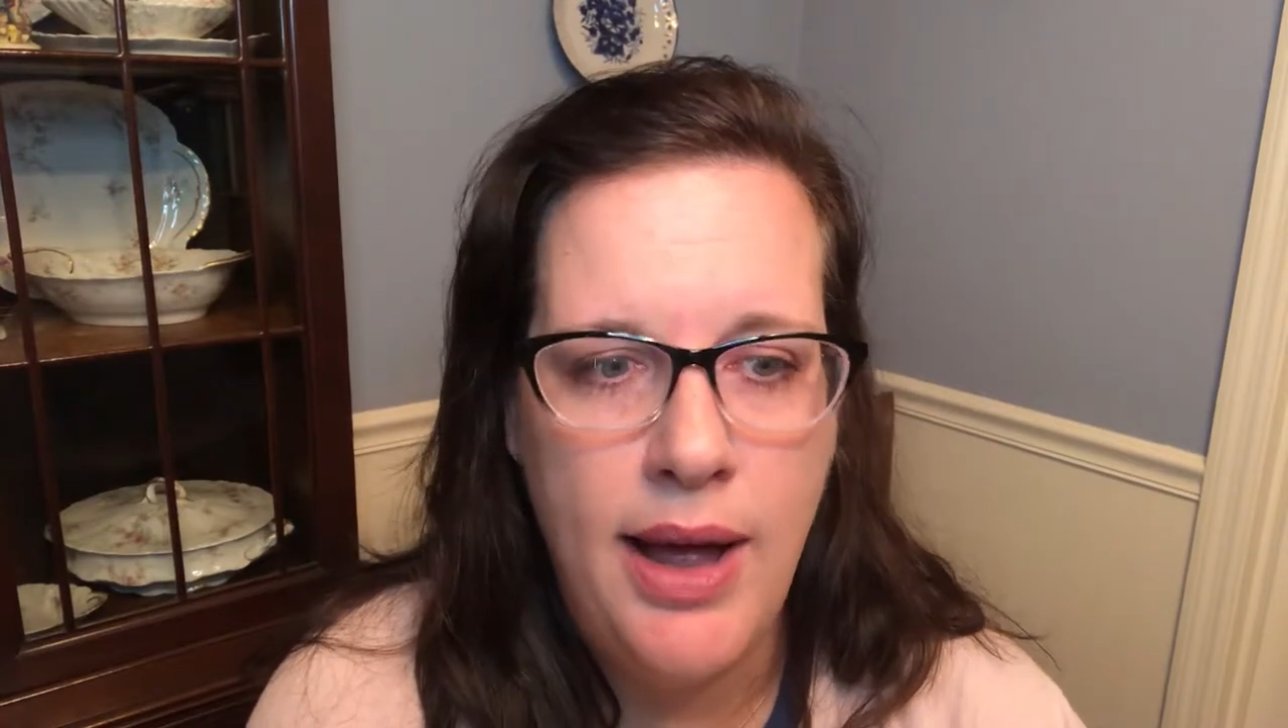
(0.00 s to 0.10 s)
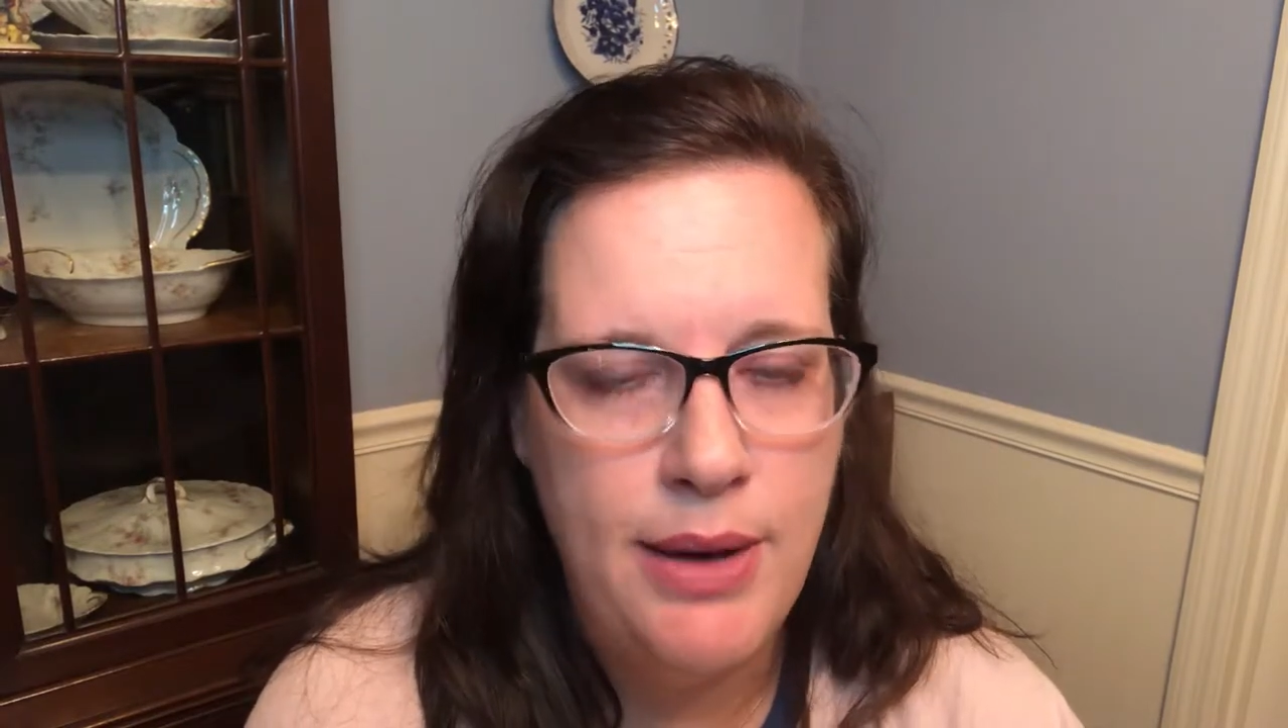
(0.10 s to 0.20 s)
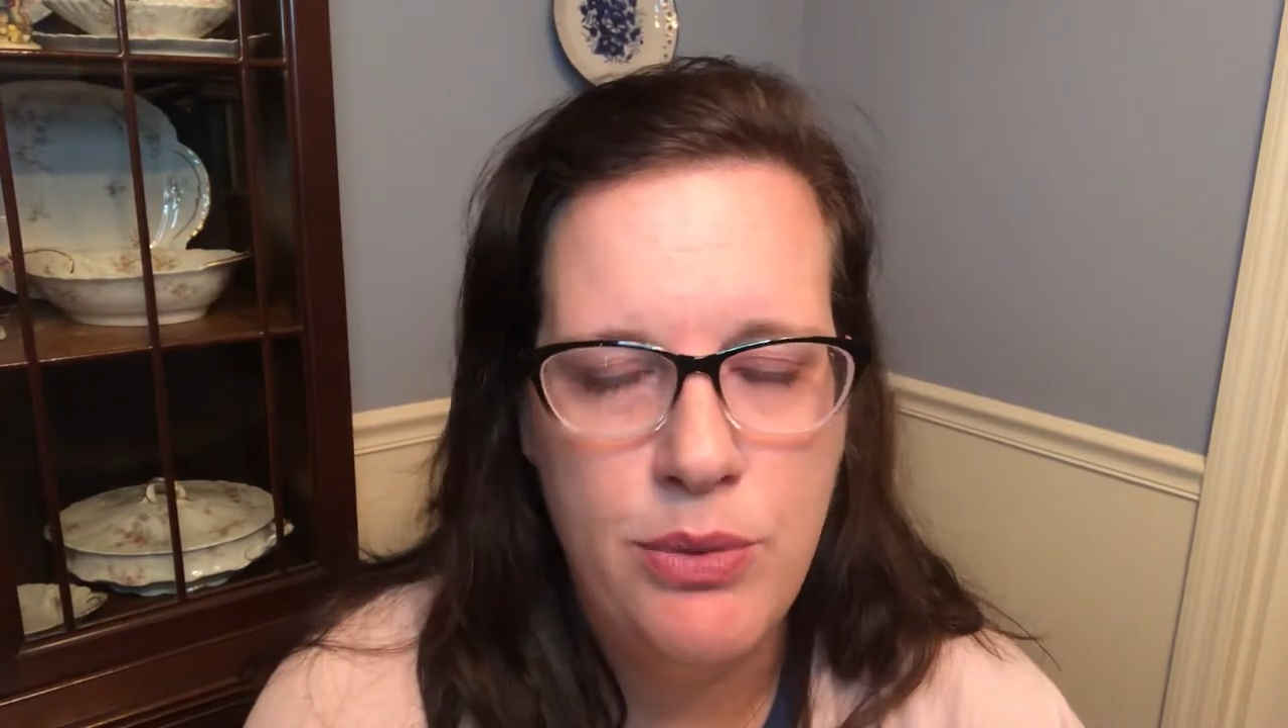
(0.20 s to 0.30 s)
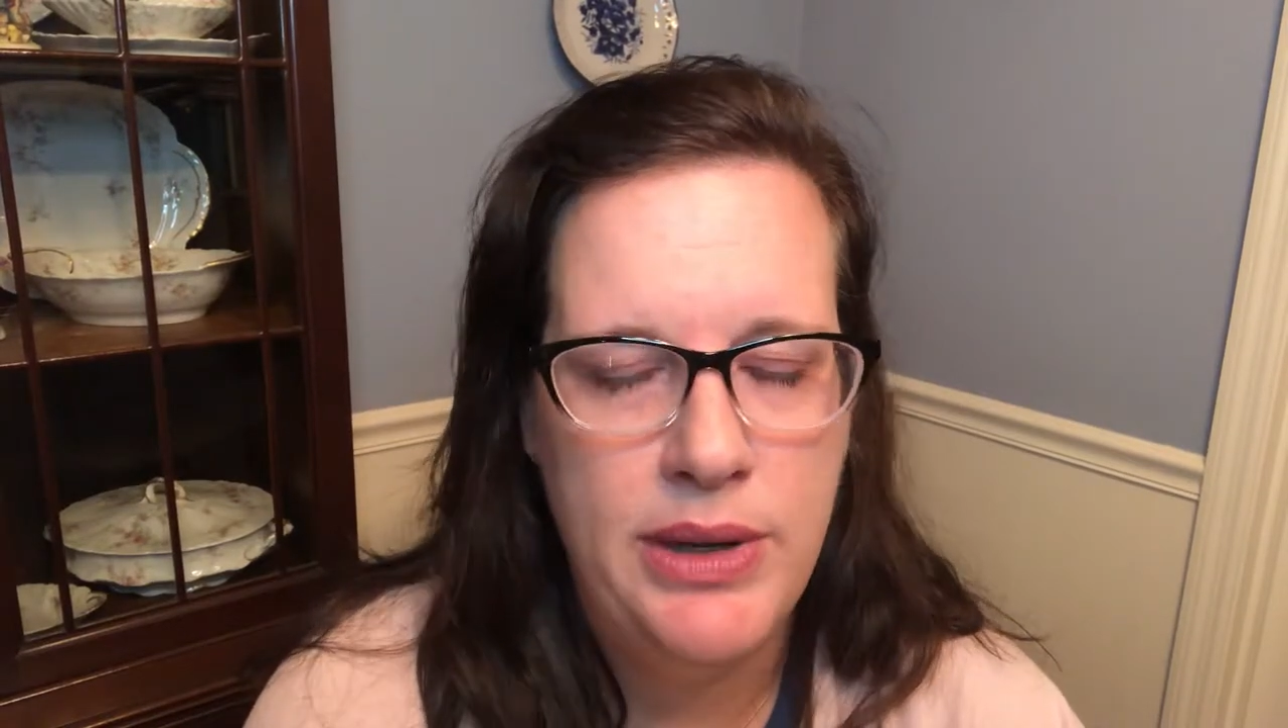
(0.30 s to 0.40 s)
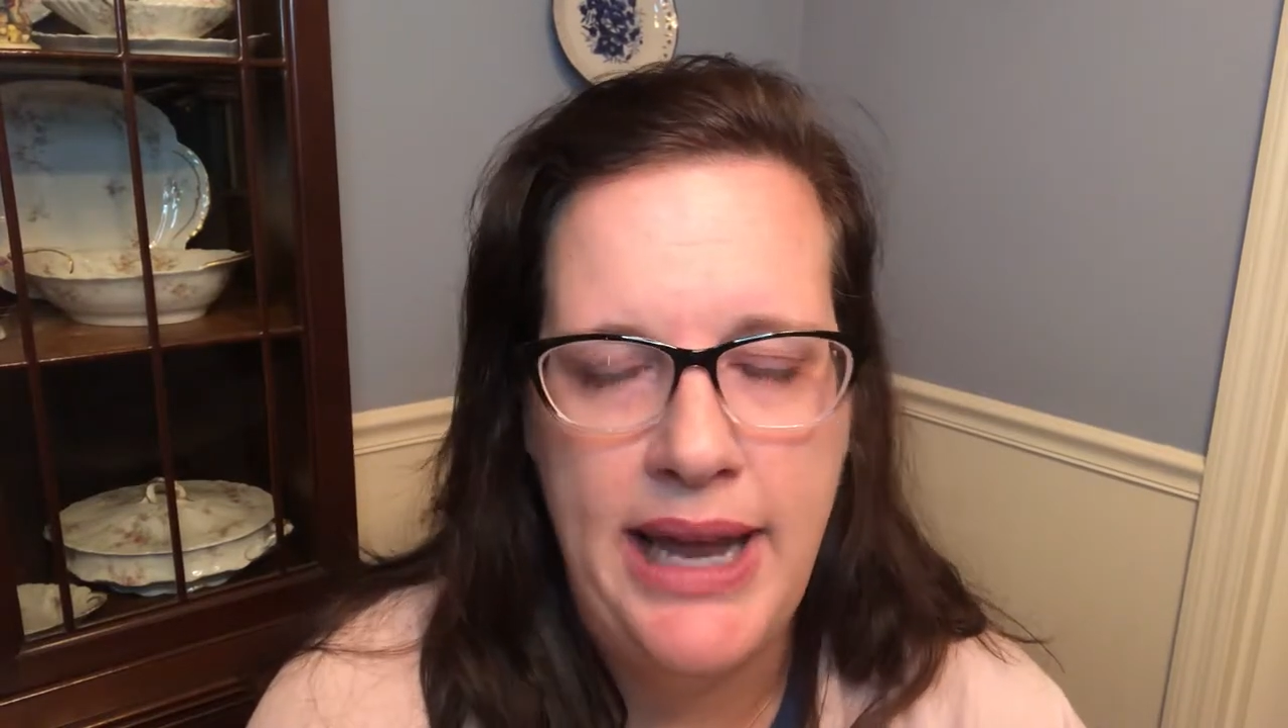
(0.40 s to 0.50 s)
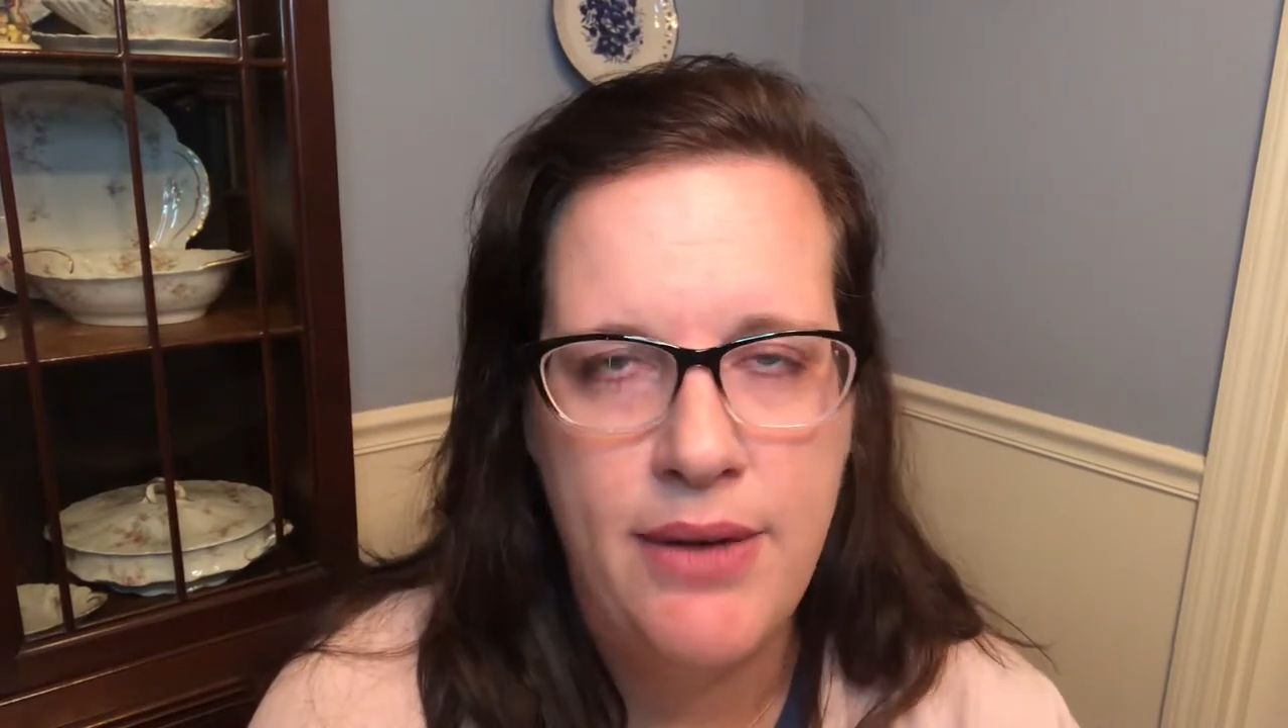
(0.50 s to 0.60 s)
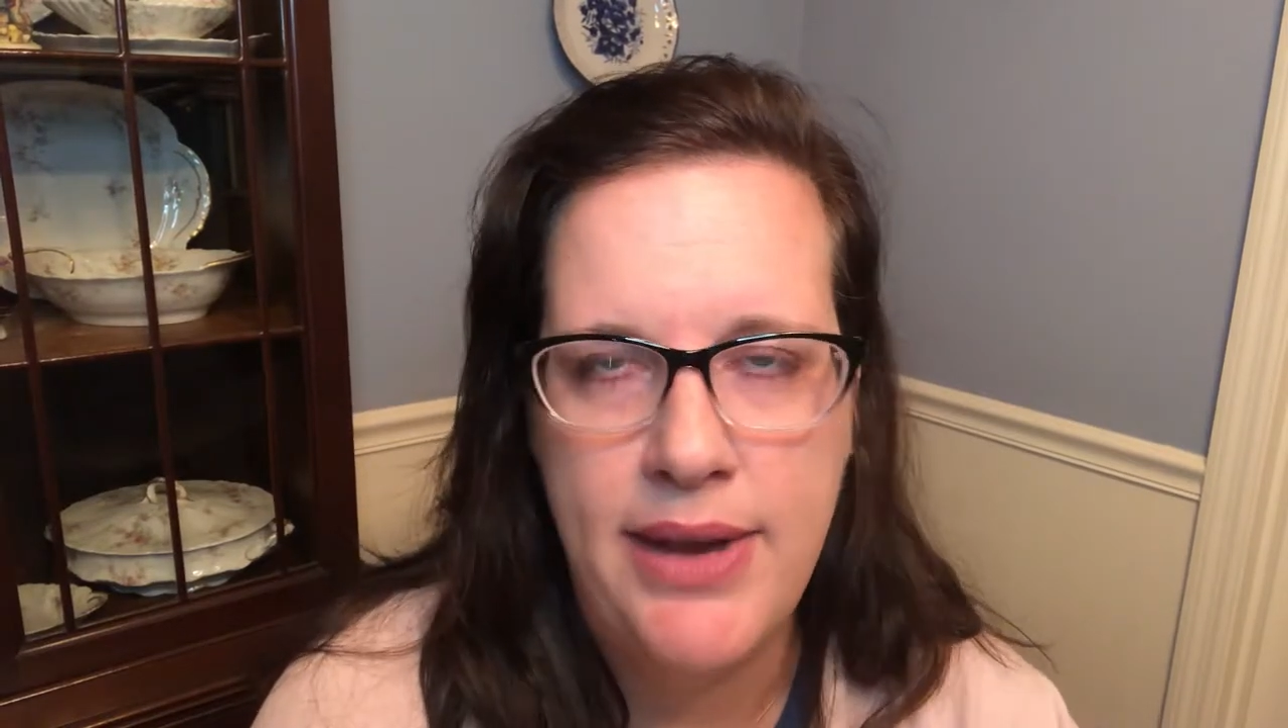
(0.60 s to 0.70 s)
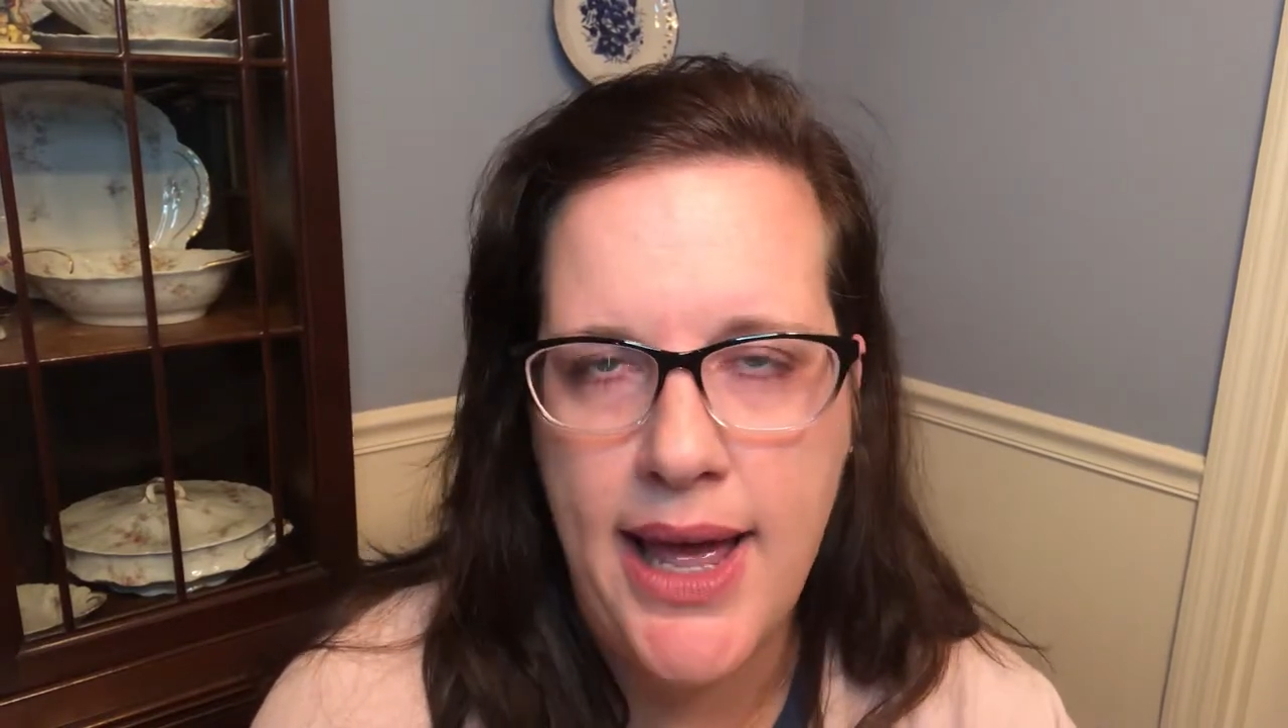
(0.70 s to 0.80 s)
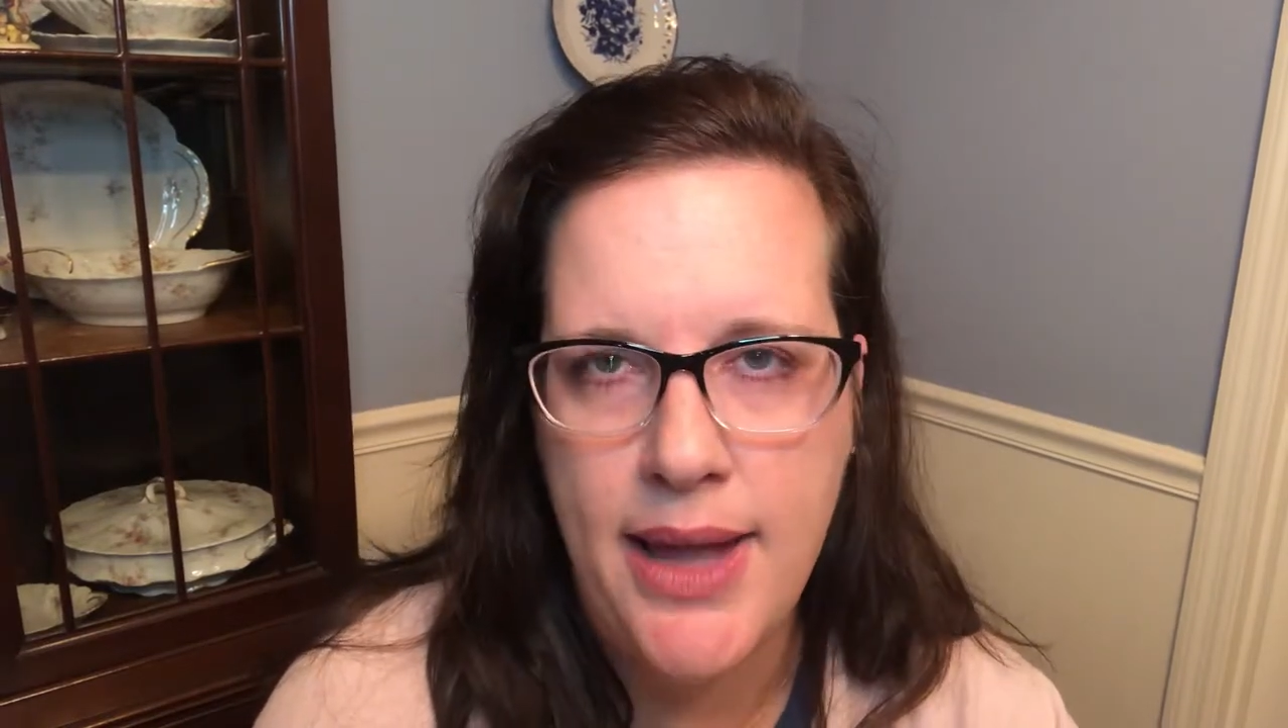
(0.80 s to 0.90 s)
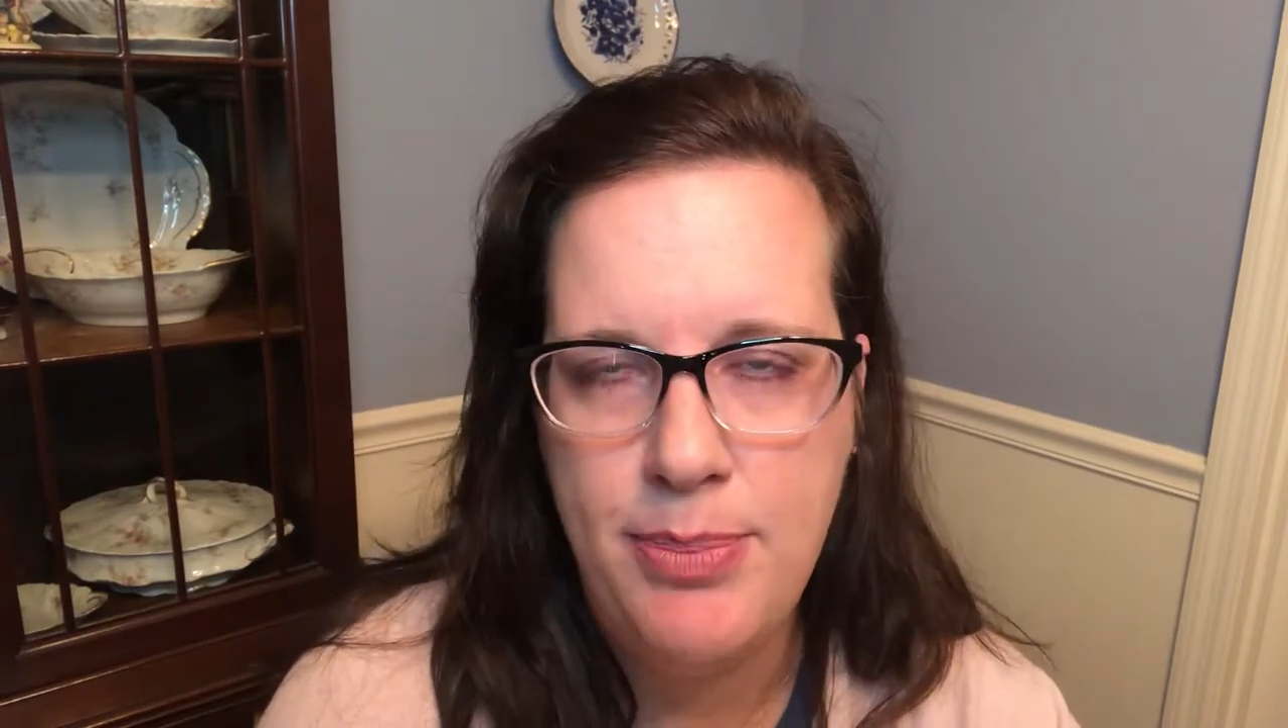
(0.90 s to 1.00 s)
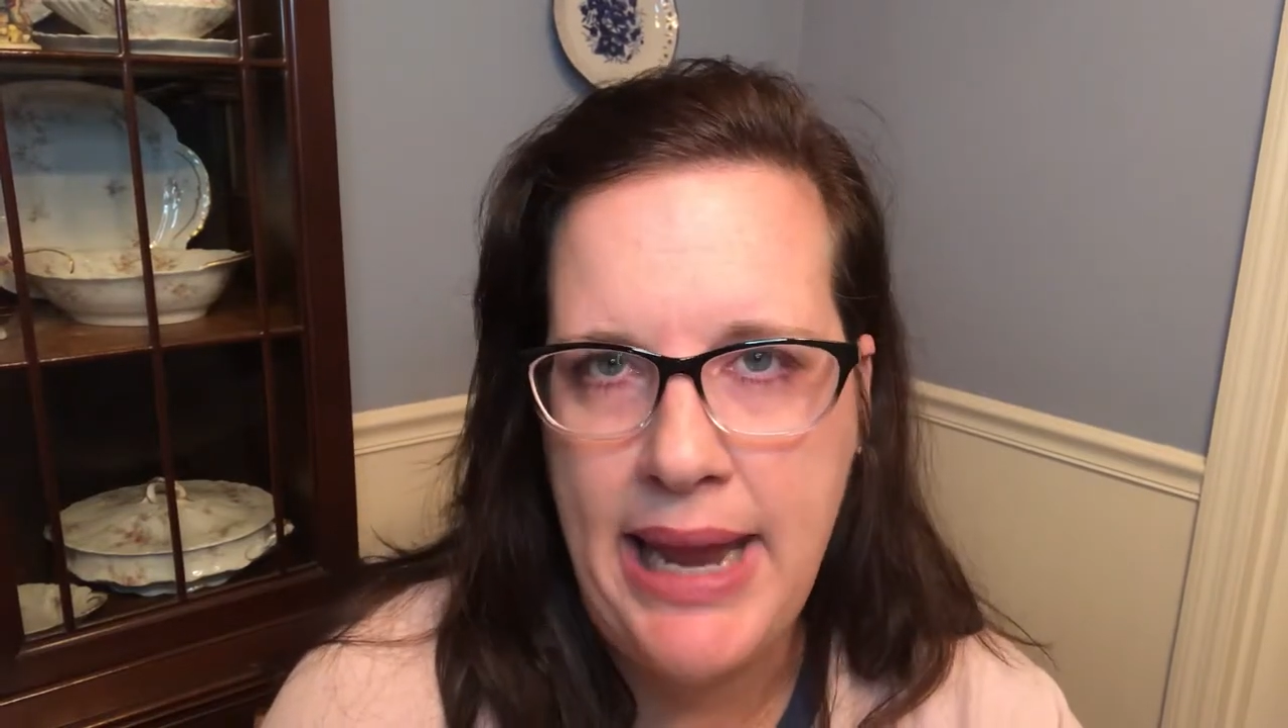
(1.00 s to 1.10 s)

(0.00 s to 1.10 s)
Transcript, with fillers: I really haven't had